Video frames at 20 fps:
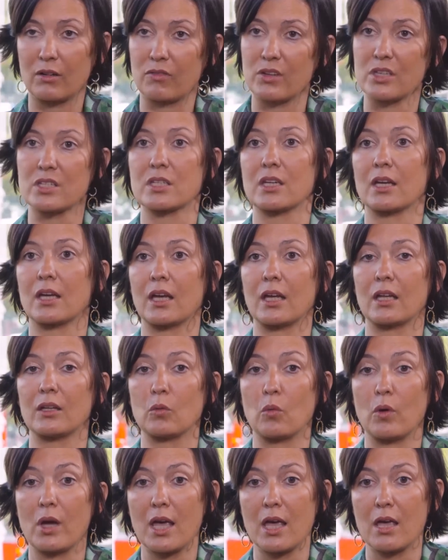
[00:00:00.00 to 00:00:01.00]

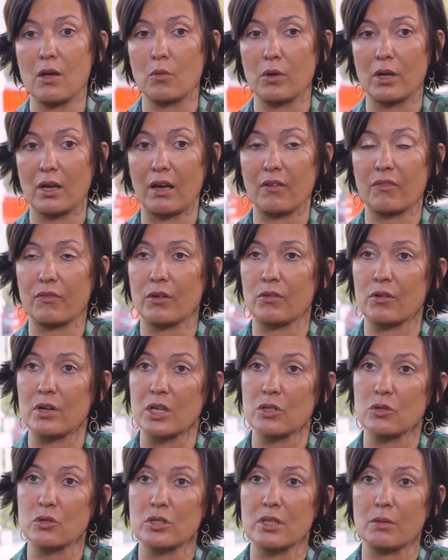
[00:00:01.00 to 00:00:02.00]
efficient way. We have
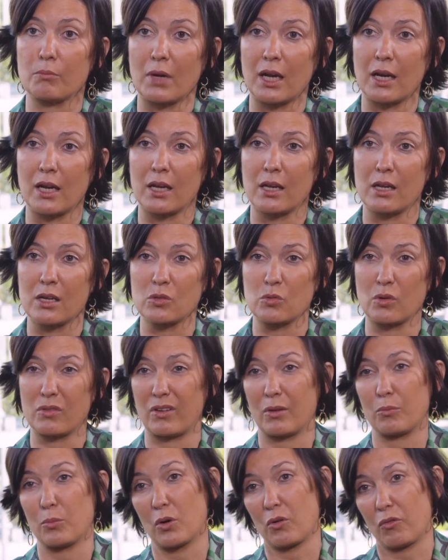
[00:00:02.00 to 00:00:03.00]
relationship managers
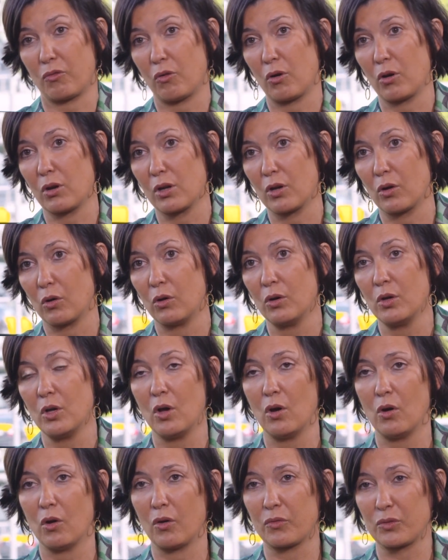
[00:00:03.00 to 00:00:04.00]
with a portfolio
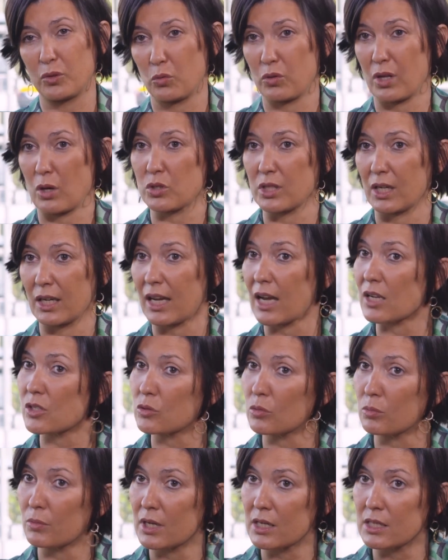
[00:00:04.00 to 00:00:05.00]
of 2,000
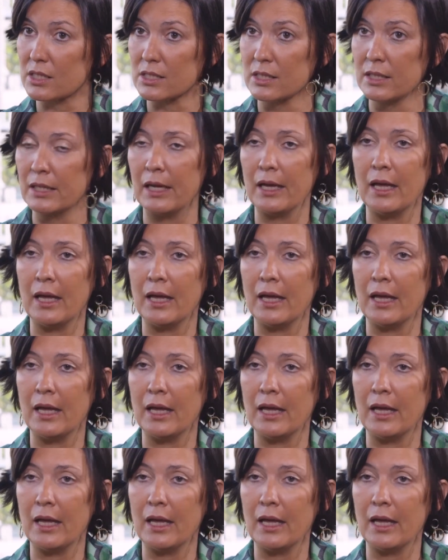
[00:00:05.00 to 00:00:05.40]
customers.